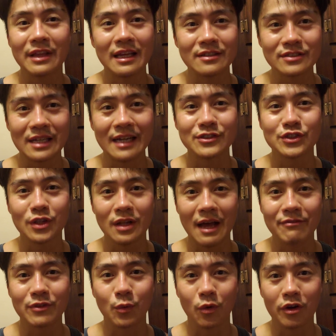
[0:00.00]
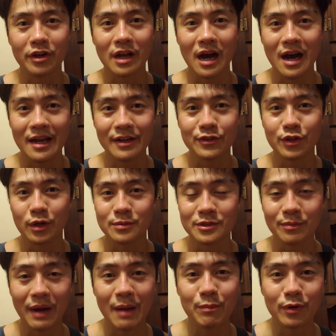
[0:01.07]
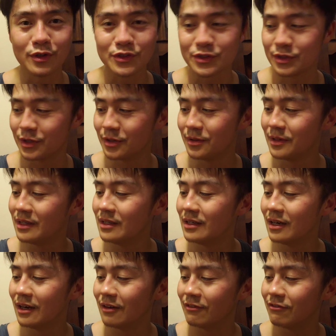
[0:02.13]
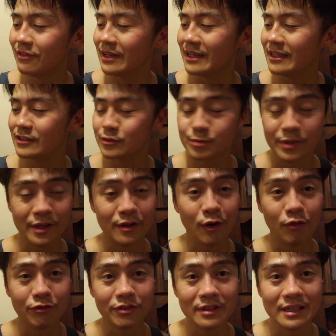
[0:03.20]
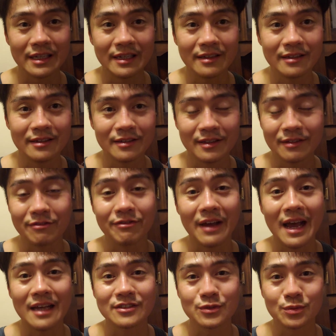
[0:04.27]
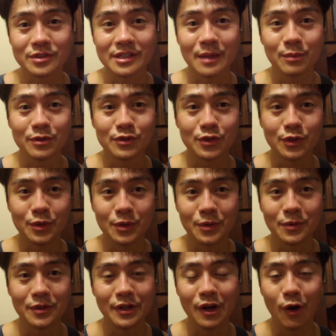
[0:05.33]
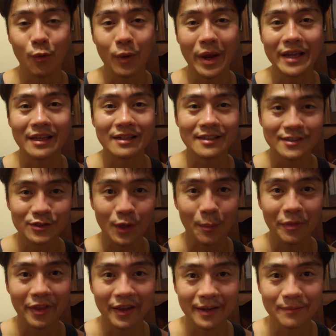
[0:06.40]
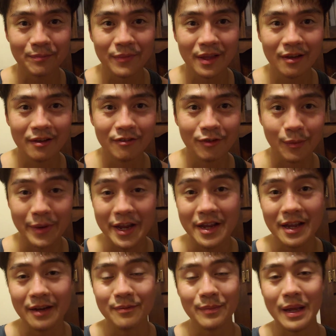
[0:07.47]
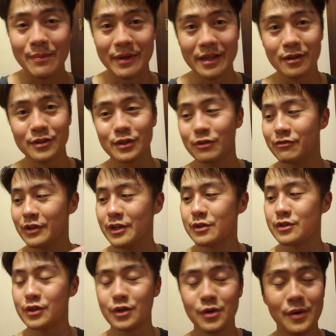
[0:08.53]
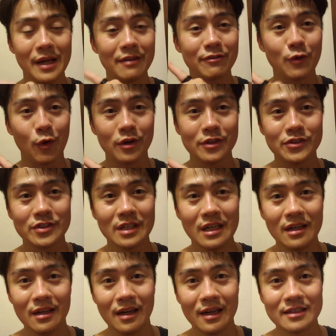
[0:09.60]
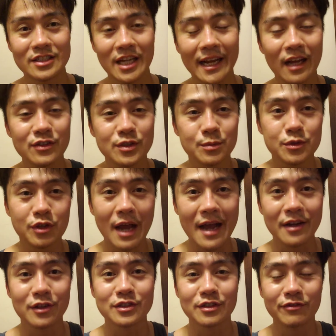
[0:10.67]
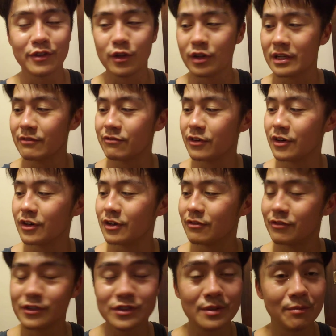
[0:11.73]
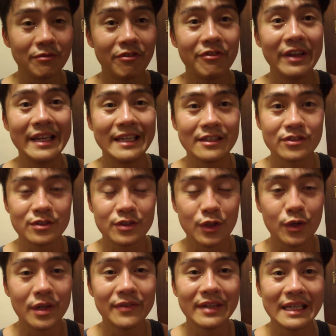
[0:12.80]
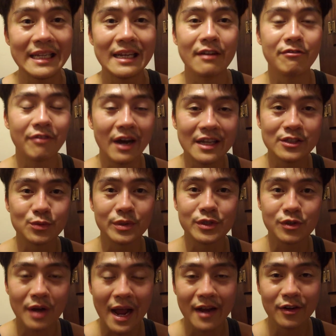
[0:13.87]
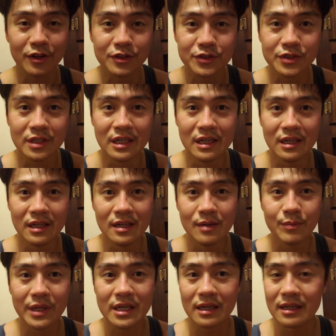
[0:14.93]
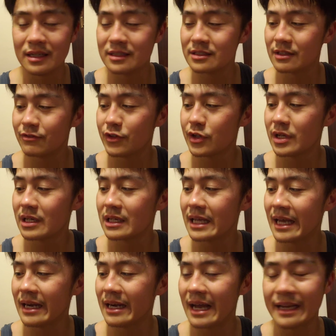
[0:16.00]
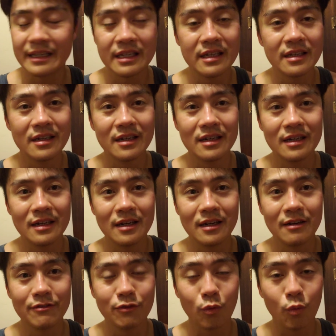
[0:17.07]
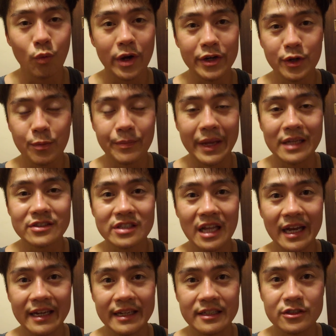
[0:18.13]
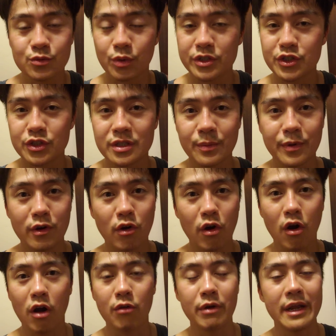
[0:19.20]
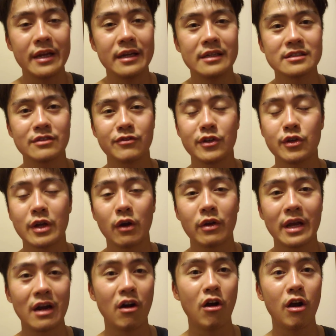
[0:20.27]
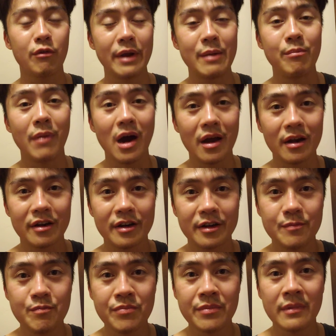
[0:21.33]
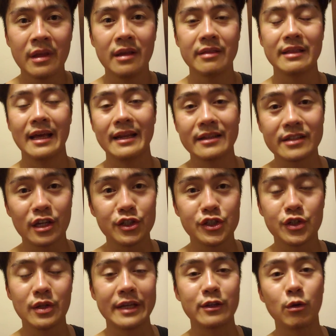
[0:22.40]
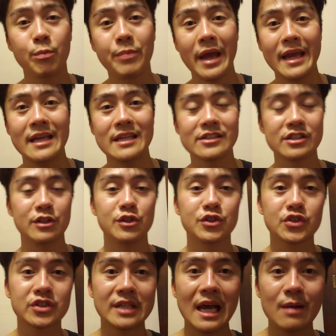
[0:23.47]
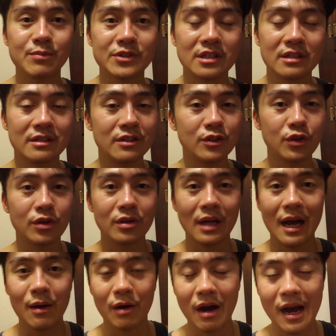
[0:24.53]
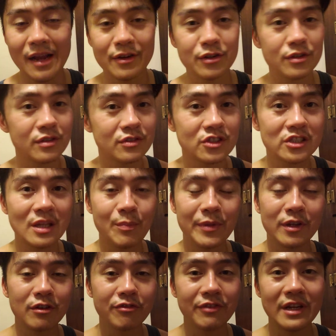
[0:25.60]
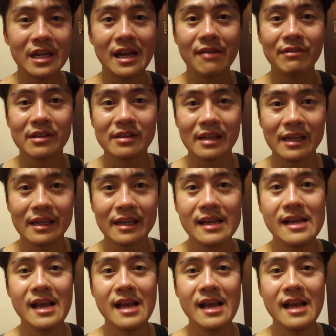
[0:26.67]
things that I still have to work on in terms of my personal fitness, but hopefully the fast was able to, you know, awaken something for me, and maybe it'll do for you too. And of course, check out some trackers if you're looking for some fitness. You don't even need advice with trackers, because if you can get an idea of where your baseline is, what your typical heart rate is, if you go get a heart rate monitor, then it tells you like your pace and your steps and your how high you're stepping your feet and everything.